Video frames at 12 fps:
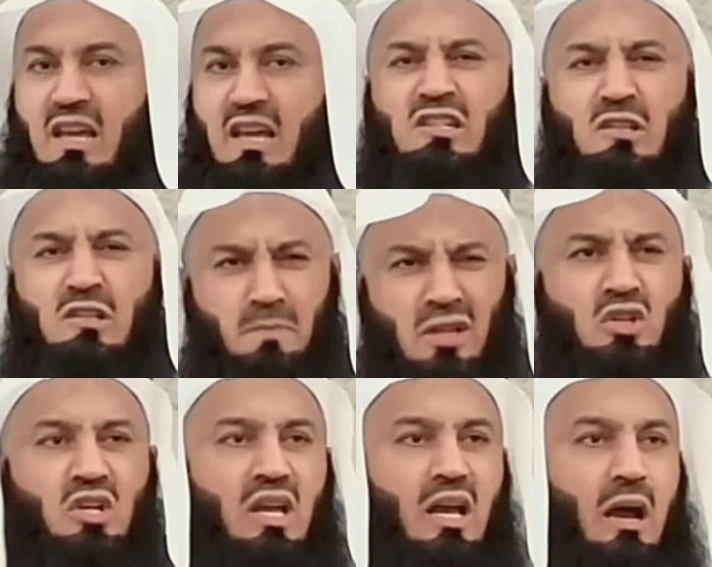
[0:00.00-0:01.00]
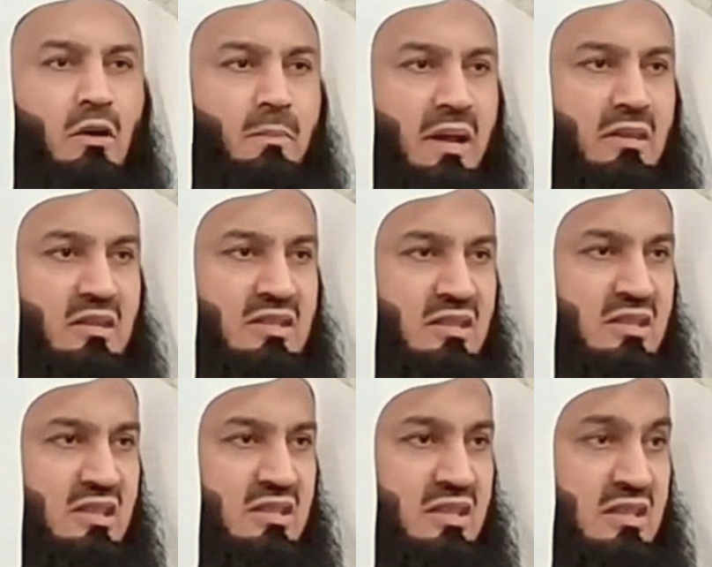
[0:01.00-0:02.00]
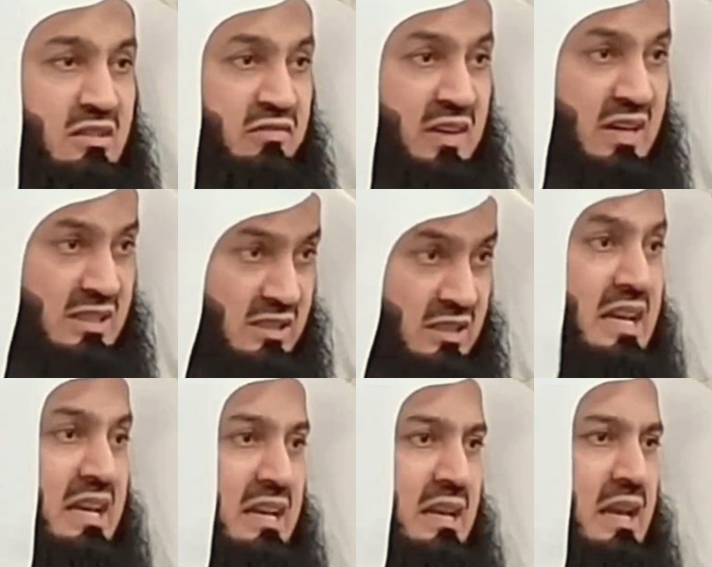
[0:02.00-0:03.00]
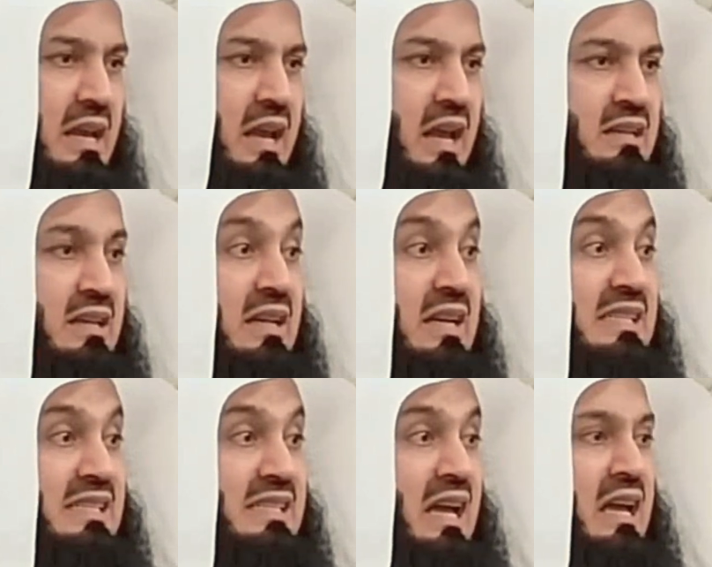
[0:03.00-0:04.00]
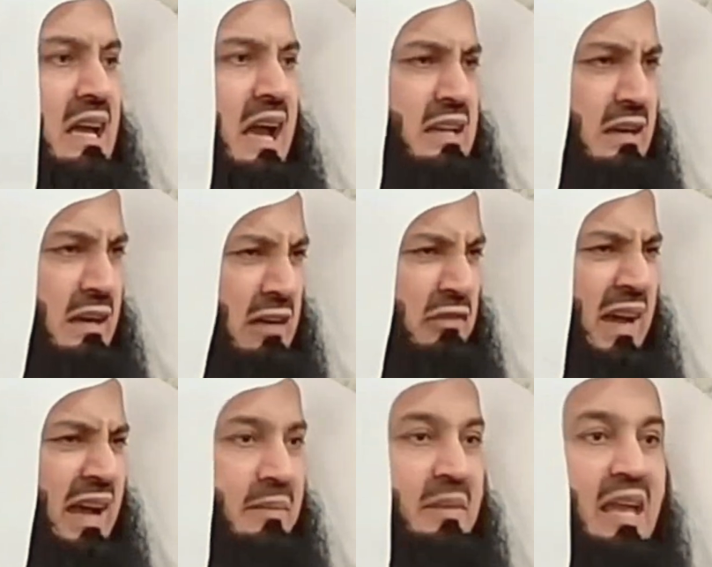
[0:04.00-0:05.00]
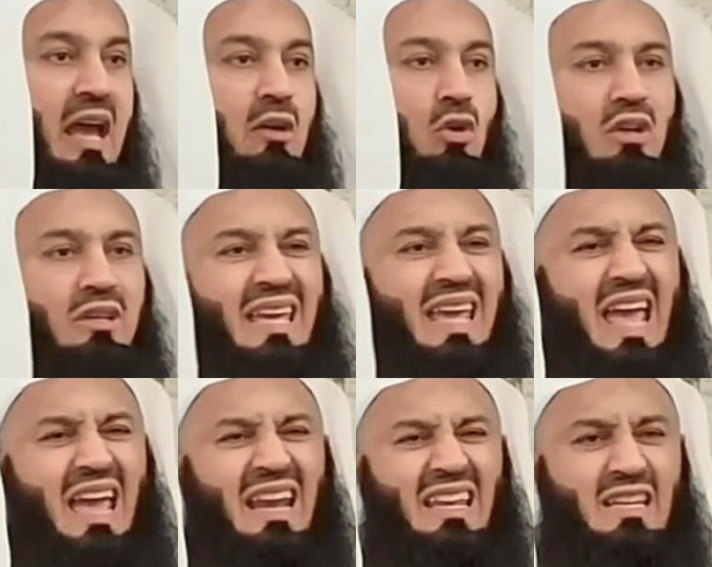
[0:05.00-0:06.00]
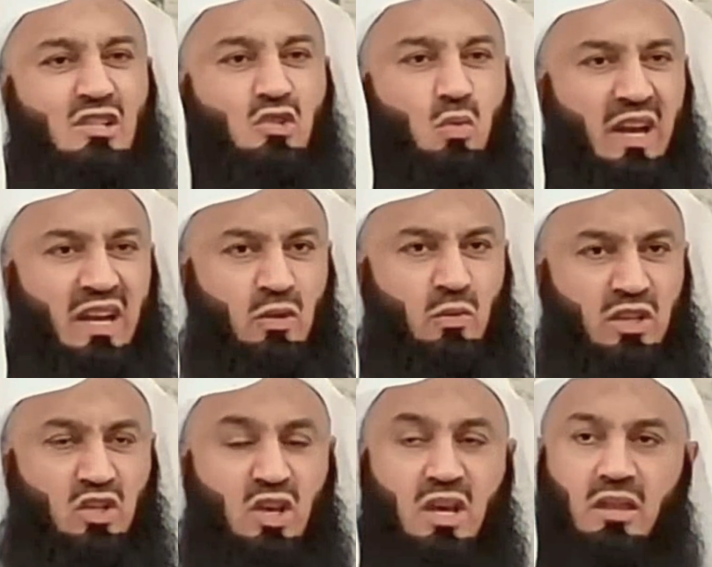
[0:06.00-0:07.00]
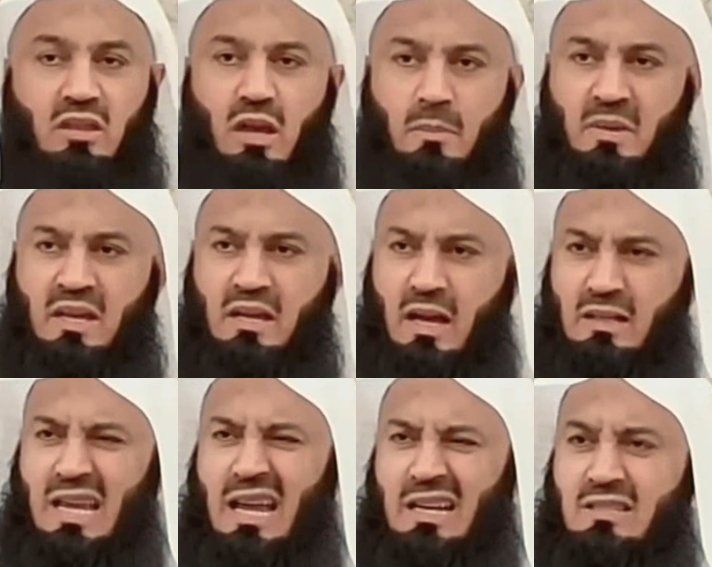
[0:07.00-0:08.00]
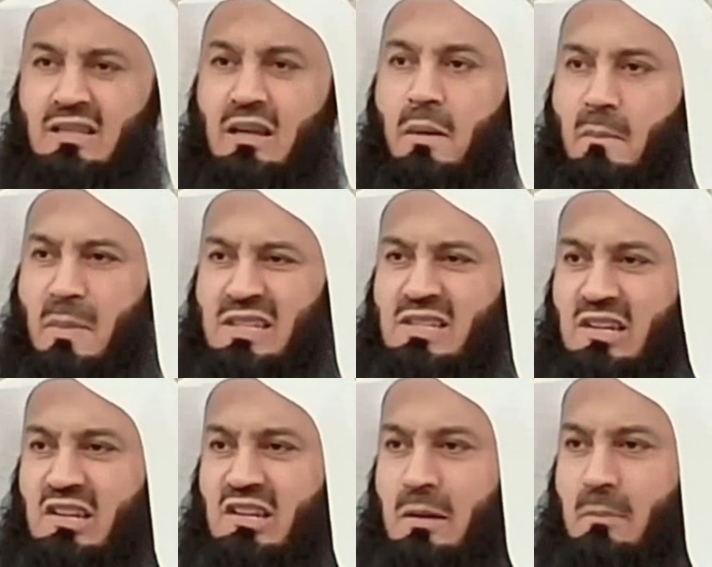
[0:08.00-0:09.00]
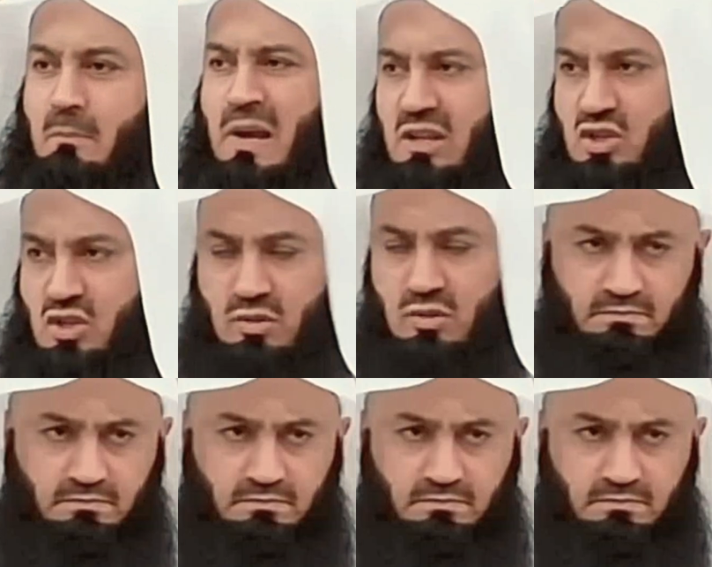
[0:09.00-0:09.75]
especially our brothers and sisters in Palestine and in Gaza and in Rafah and all the areas wherein which they are being attacked, massacred and pillaged.